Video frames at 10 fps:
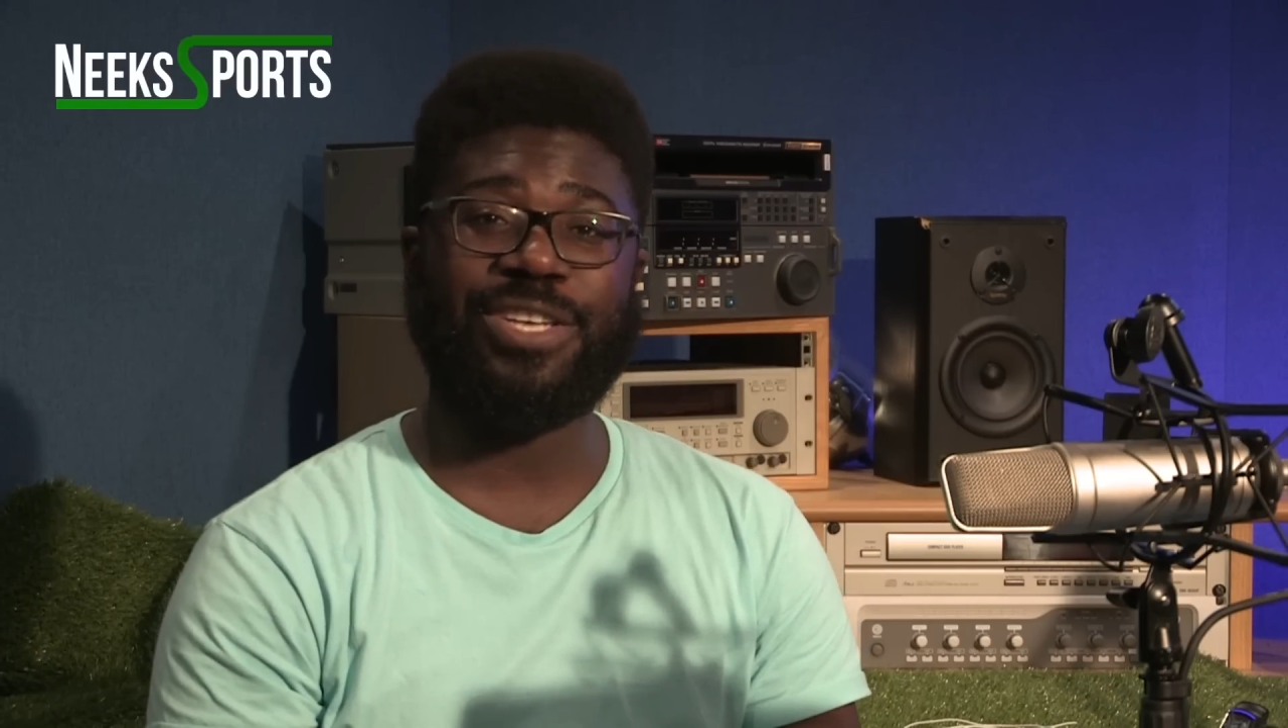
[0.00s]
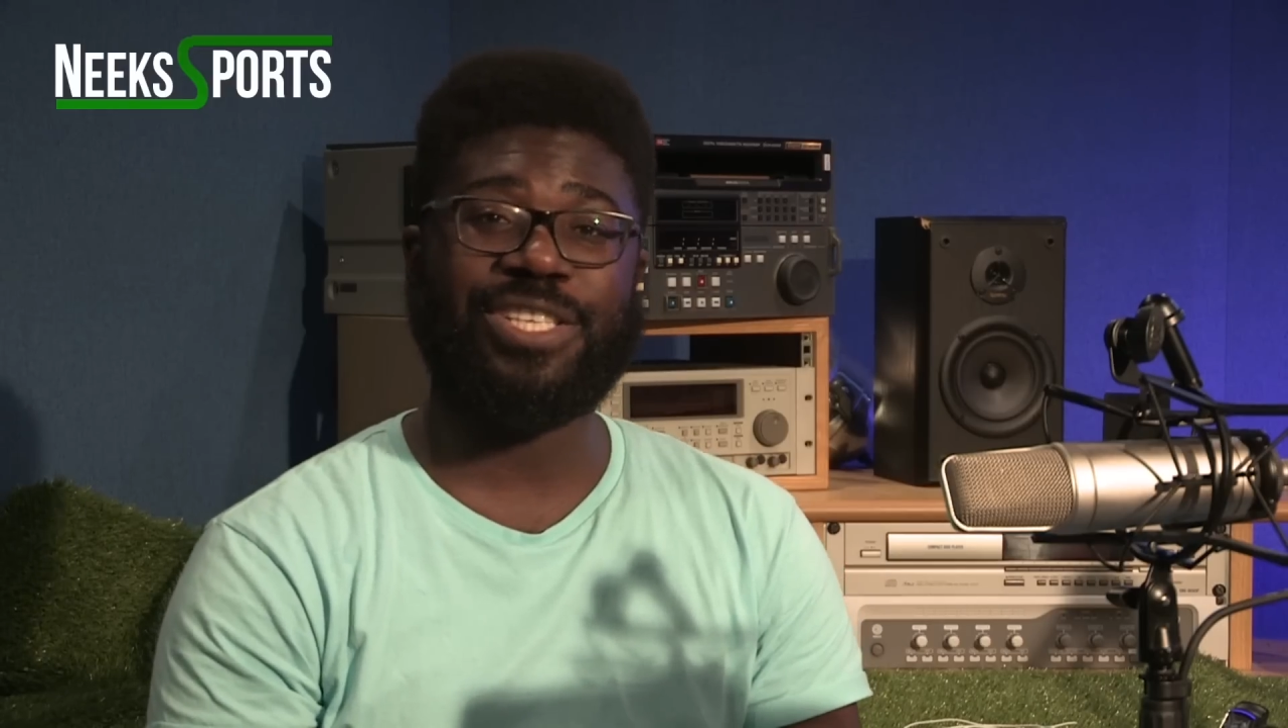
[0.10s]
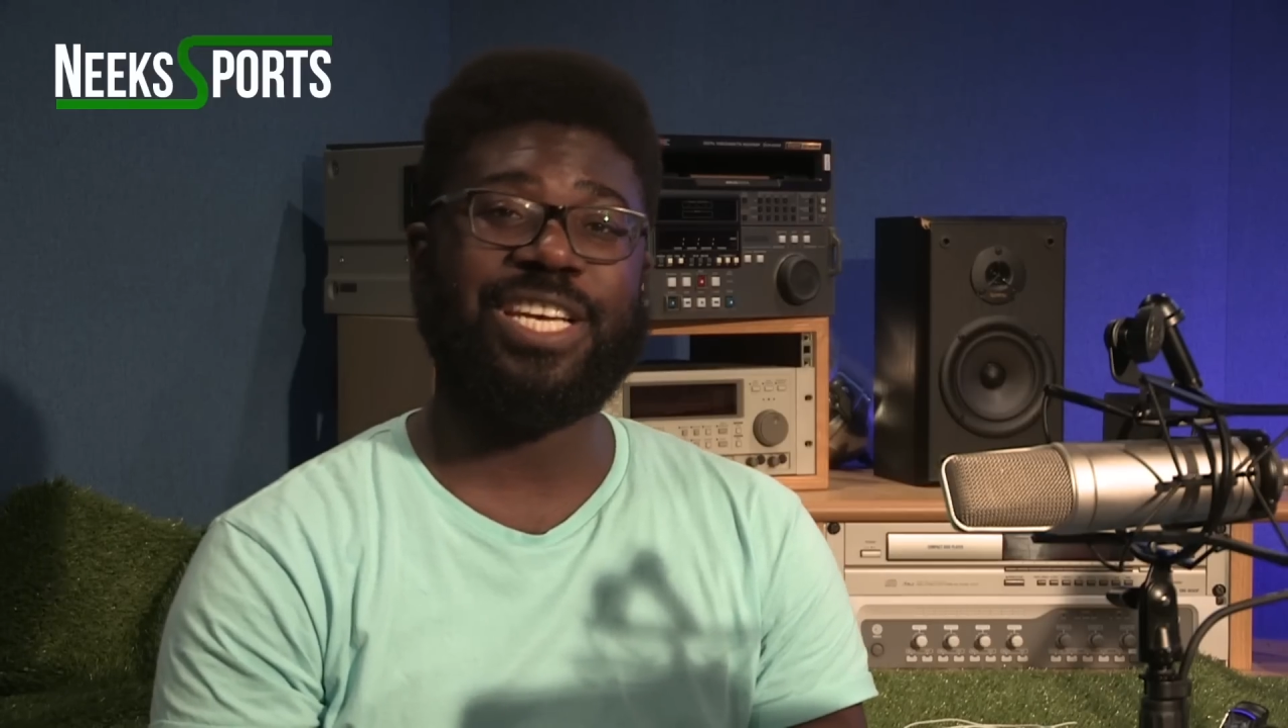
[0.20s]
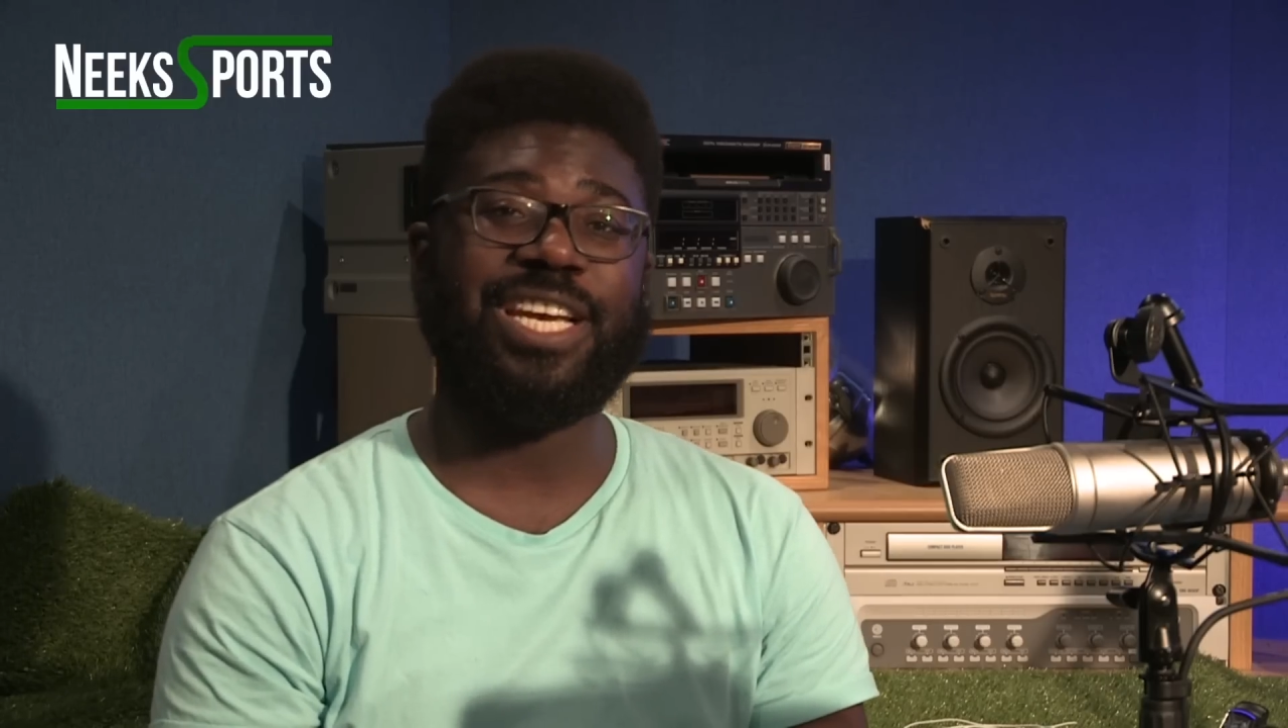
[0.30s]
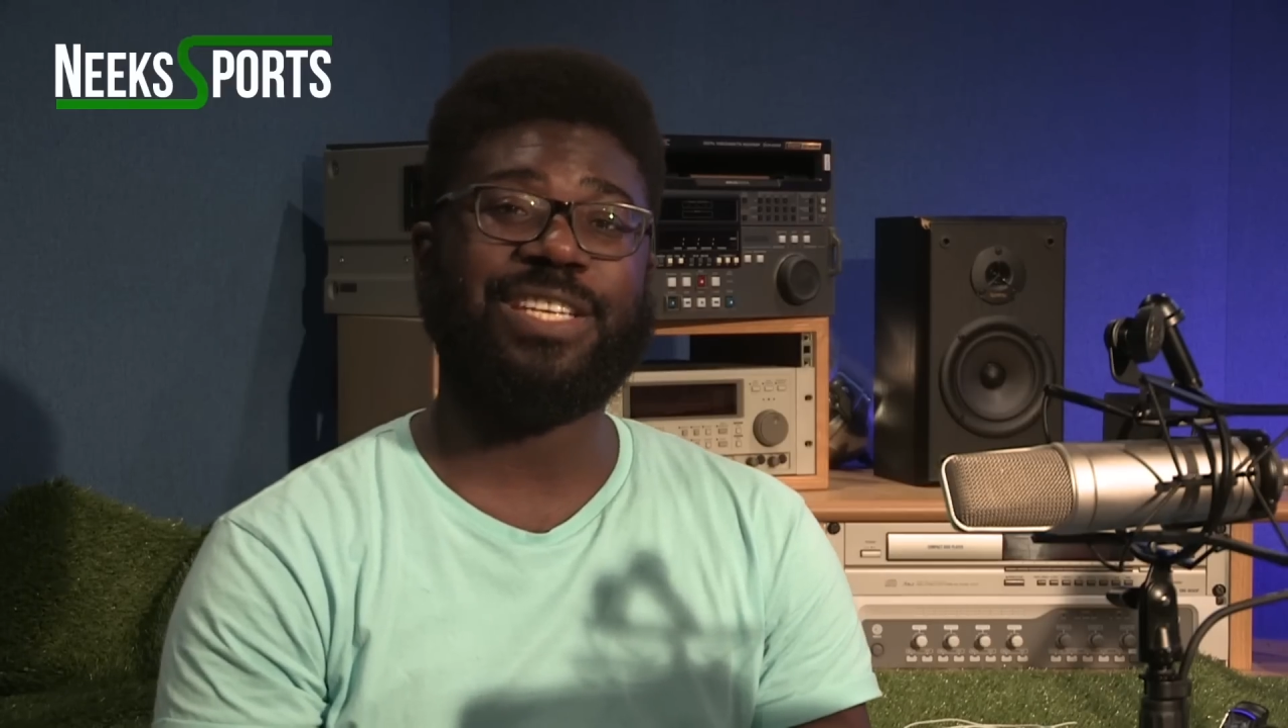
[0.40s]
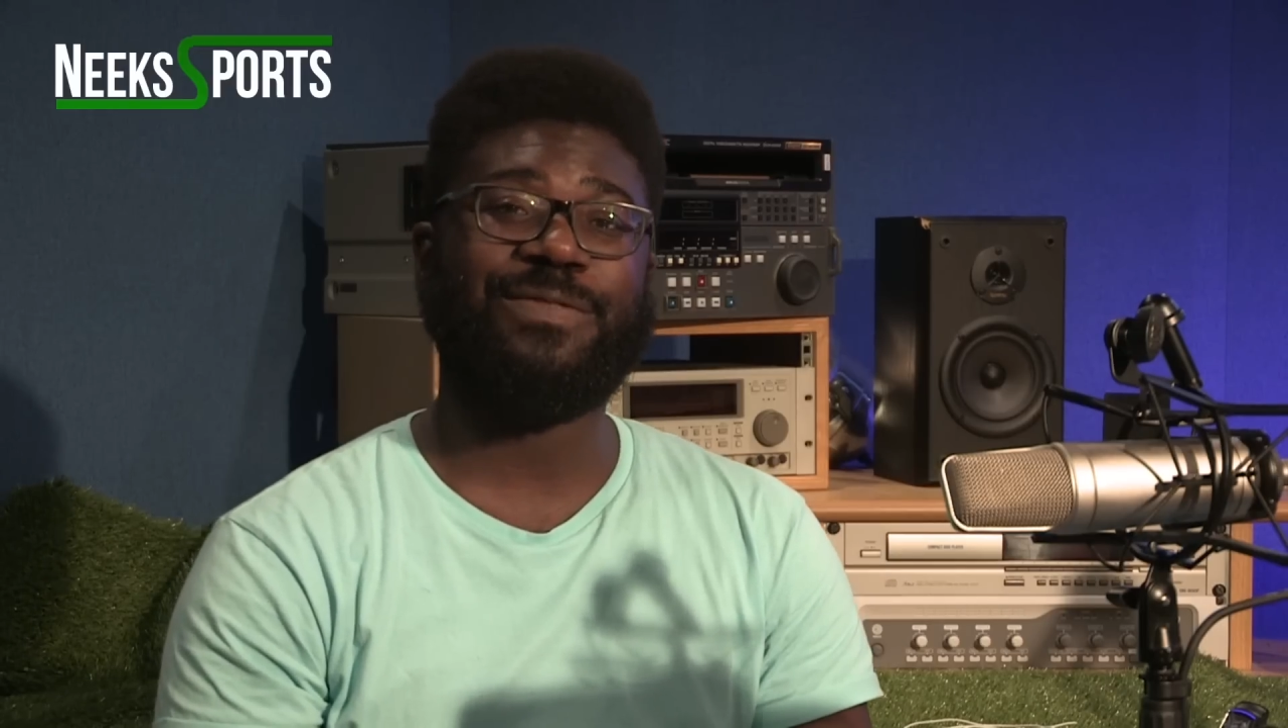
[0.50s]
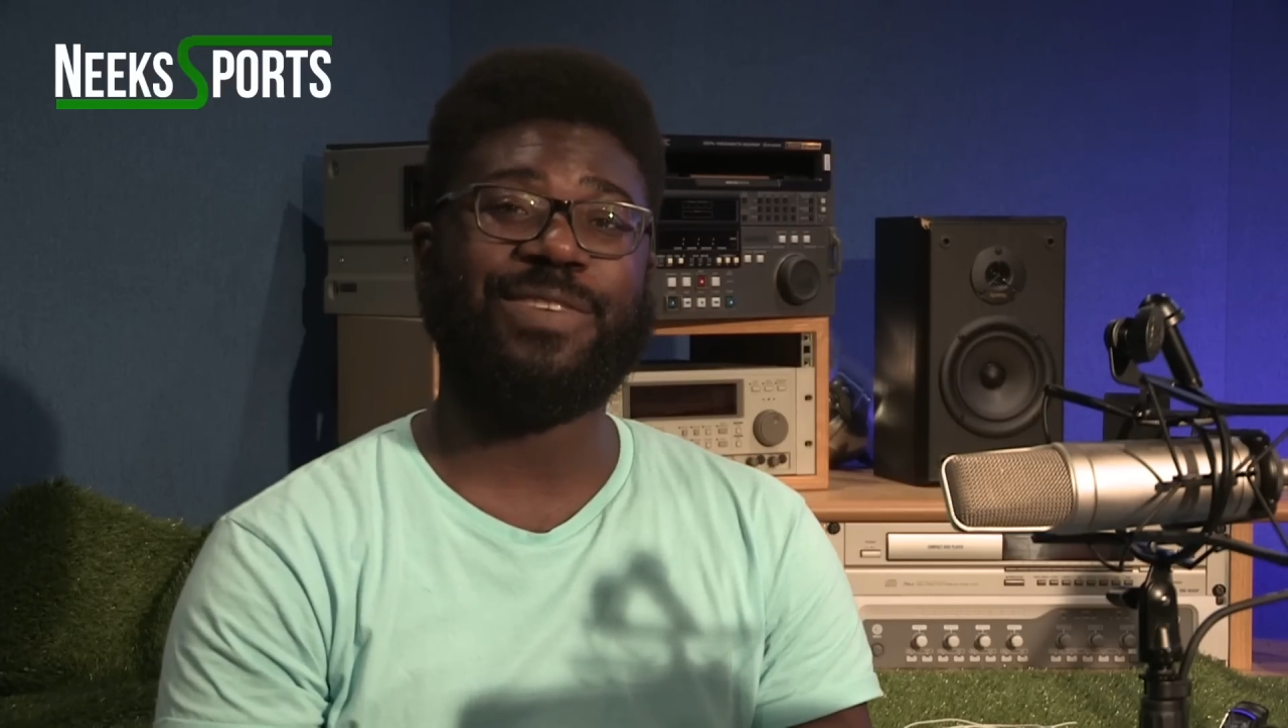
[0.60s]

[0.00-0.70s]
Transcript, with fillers: and share this